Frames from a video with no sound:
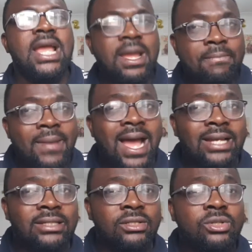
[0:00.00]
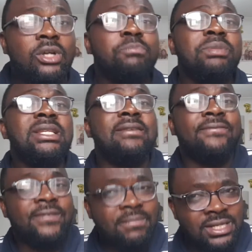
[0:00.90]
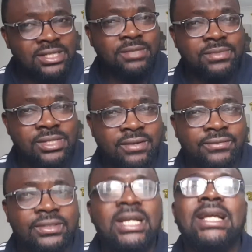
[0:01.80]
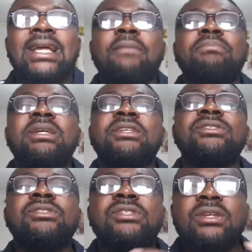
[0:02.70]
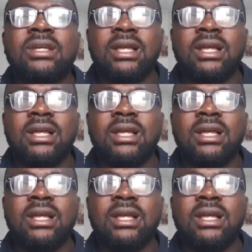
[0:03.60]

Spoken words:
A man not being a feminist himself can be a serious